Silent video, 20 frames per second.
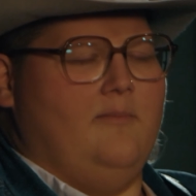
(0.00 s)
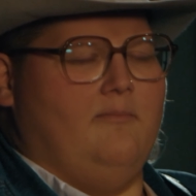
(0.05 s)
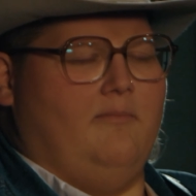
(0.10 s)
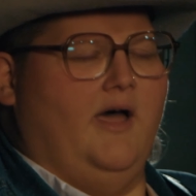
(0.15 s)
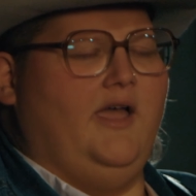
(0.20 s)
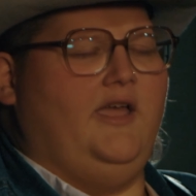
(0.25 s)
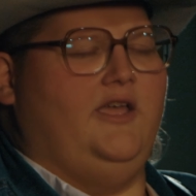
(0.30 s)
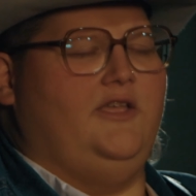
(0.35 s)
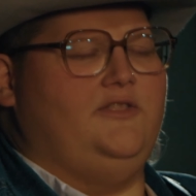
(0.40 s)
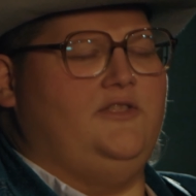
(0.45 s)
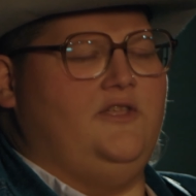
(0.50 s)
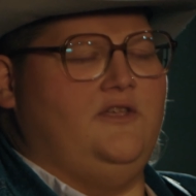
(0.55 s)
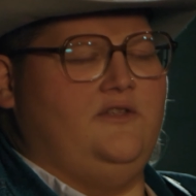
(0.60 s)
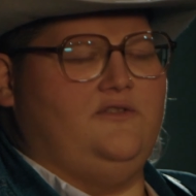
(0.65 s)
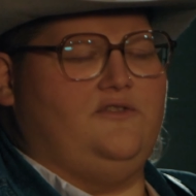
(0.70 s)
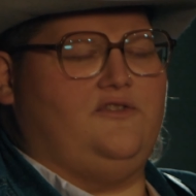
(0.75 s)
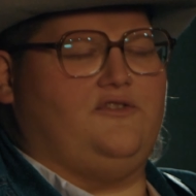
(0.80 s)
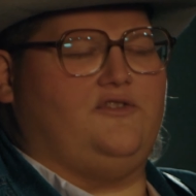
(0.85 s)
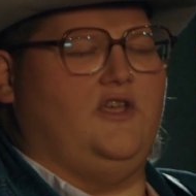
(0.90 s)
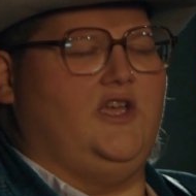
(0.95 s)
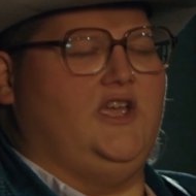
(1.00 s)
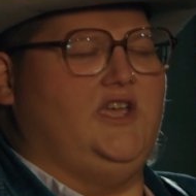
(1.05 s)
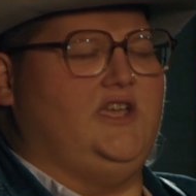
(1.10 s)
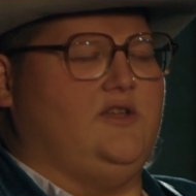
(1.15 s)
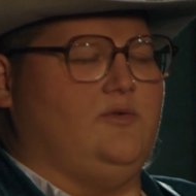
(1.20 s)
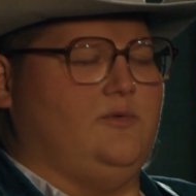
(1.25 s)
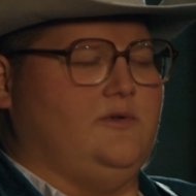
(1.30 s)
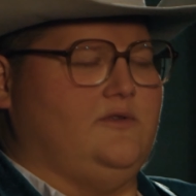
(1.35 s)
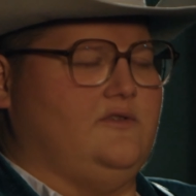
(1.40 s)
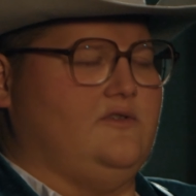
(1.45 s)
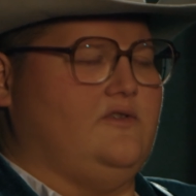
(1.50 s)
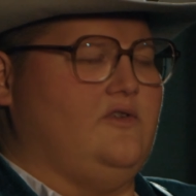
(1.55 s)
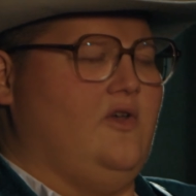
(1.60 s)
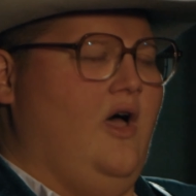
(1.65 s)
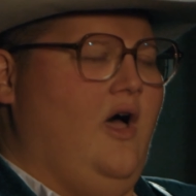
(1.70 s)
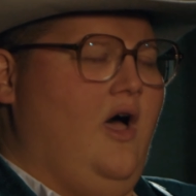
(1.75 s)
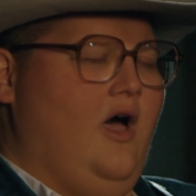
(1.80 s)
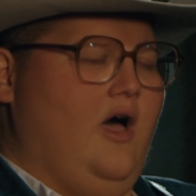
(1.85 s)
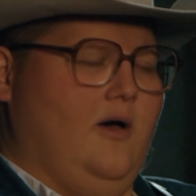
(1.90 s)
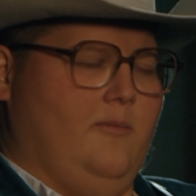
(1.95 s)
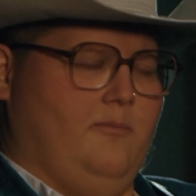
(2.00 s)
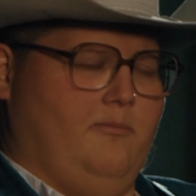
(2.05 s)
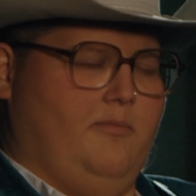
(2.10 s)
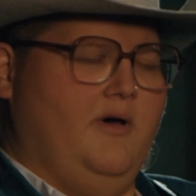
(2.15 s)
Bathed in sequins, a